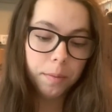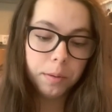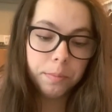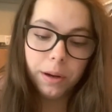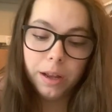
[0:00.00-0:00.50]

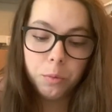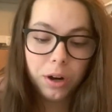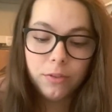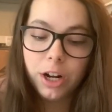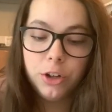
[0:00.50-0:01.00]
But
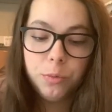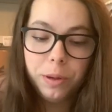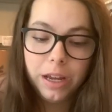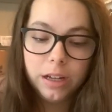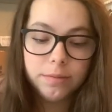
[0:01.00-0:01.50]
whatever I do
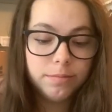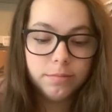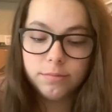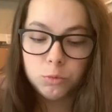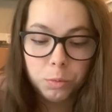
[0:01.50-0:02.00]
pick
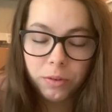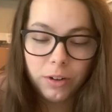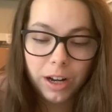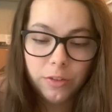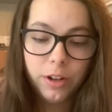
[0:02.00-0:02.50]
will be
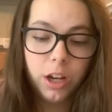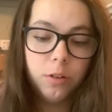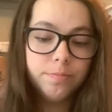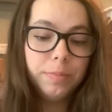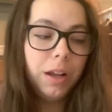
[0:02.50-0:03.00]
Friday's
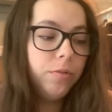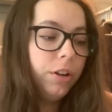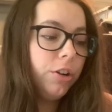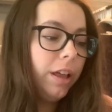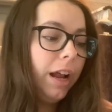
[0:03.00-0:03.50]
video, but I'll
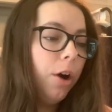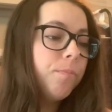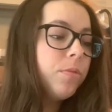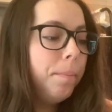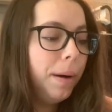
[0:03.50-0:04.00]
figure that out.
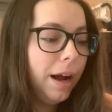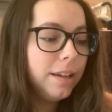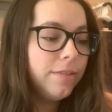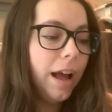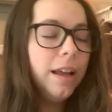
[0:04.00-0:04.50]
But
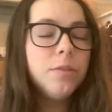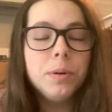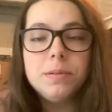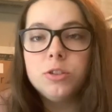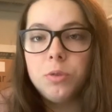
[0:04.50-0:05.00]
that is
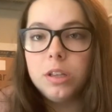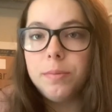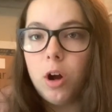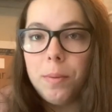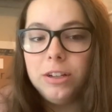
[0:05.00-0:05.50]
pretty much what's
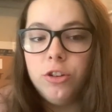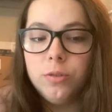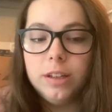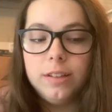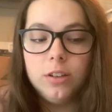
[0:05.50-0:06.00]
on my to-do
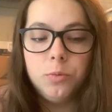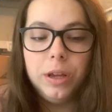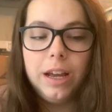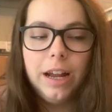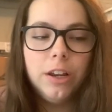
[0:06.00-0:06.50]
list this
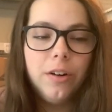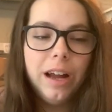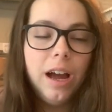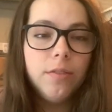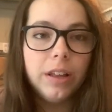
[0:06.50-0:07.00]
week. I know I
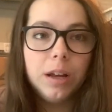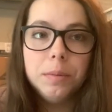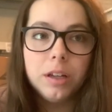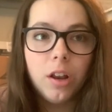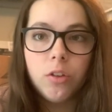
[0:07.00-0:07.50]
have a
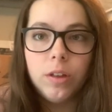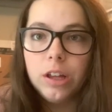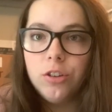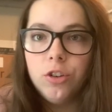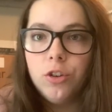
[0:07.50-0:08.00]
million other
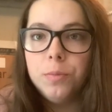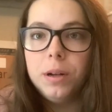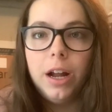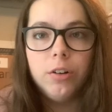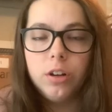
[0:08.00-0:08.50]
things to do, but
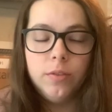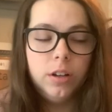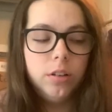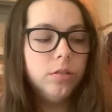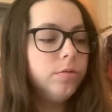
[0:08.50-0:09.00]
I don't
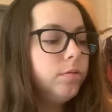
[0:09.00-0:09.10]
even